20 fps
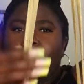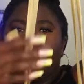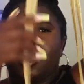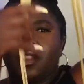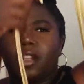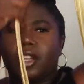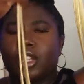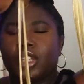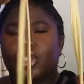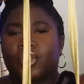
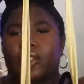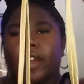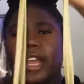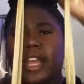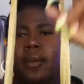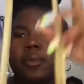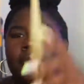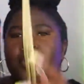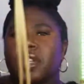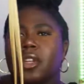the
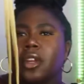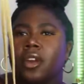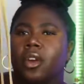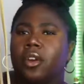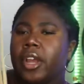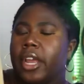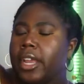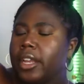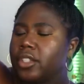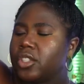straps.
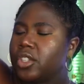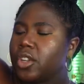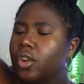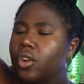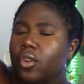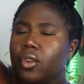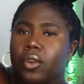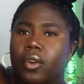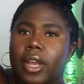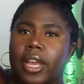Okay,
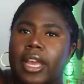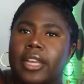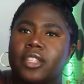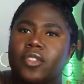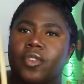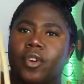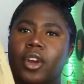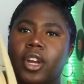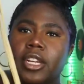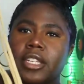so as
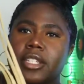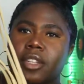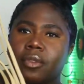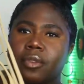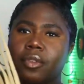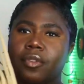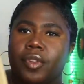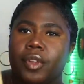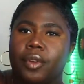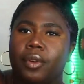far as the
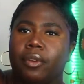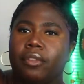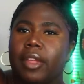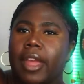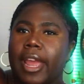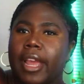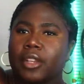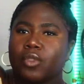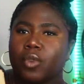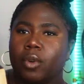review of the
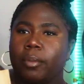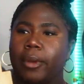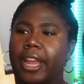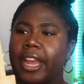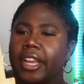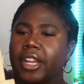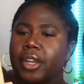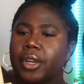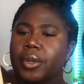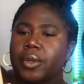actual
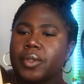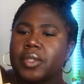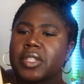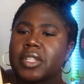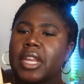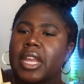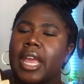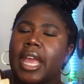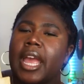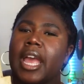bag goes,
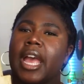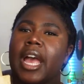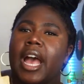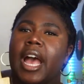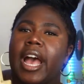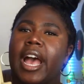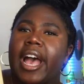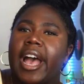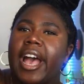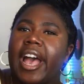
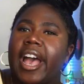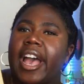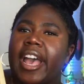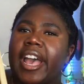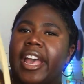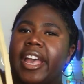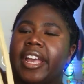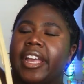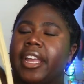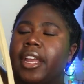
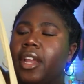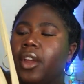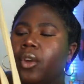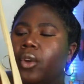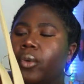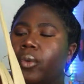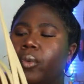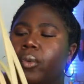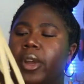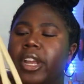I
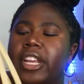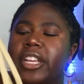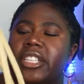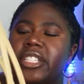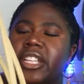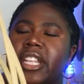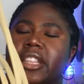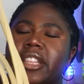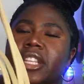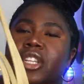wish
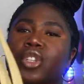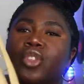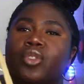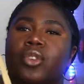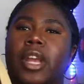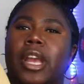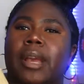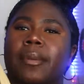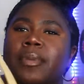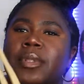that the
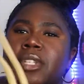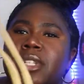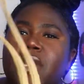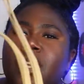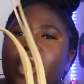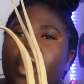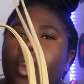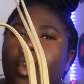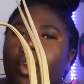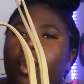straps
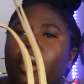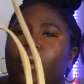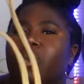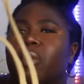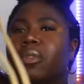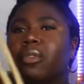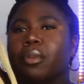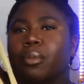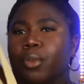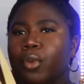
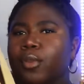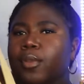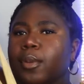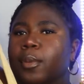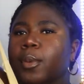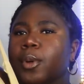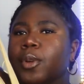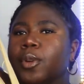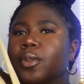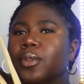were
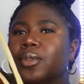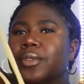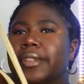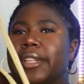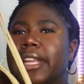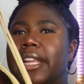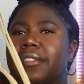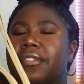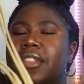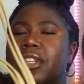removable.
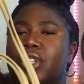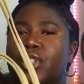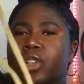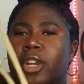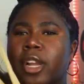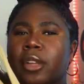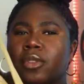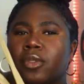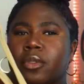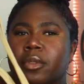If the
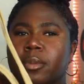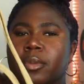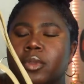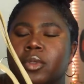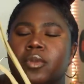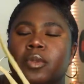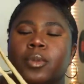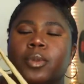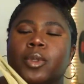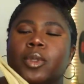straps were
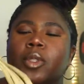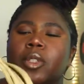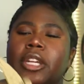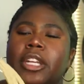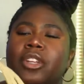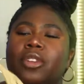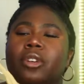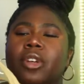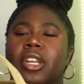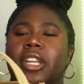removable and
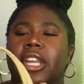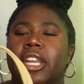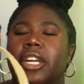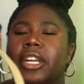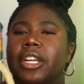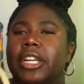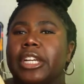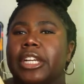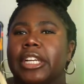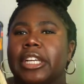you could
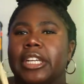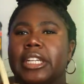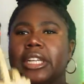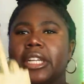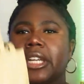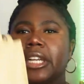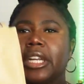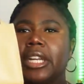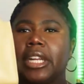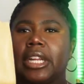carry it
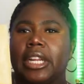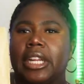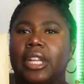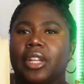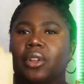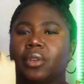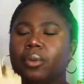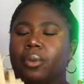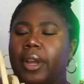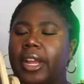
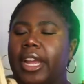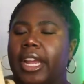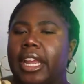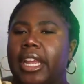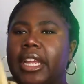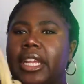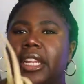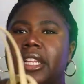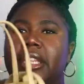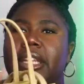either
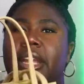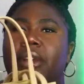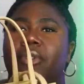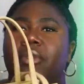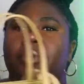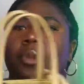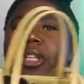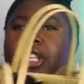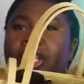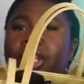way, that would
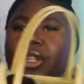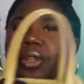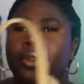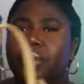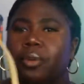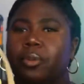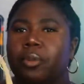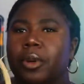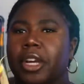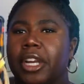be
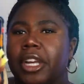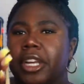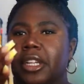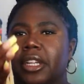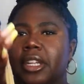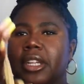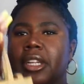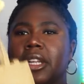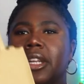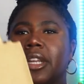cute, but
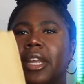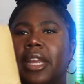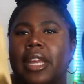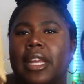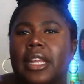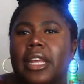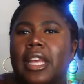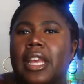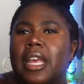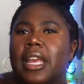
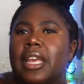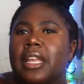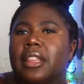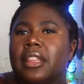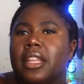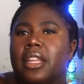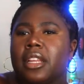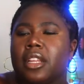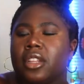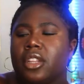it
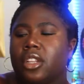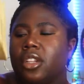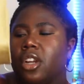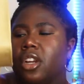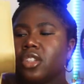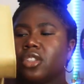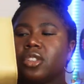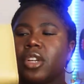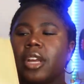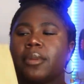the the
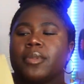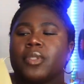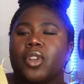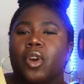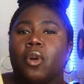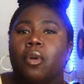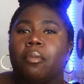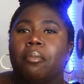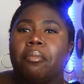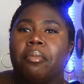long straps
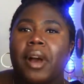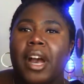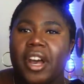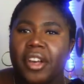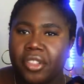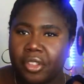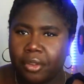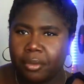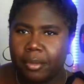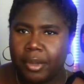don't
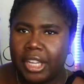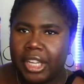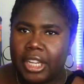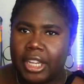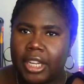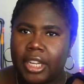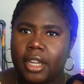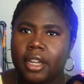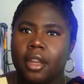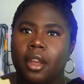bother
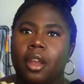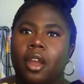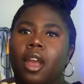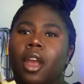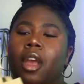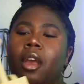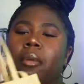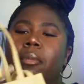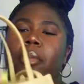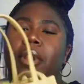me,
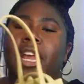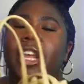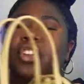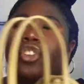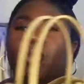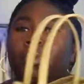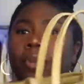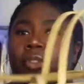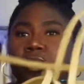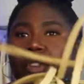but I
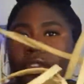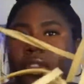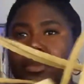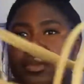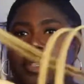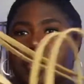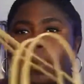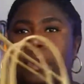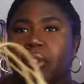do prefer them to be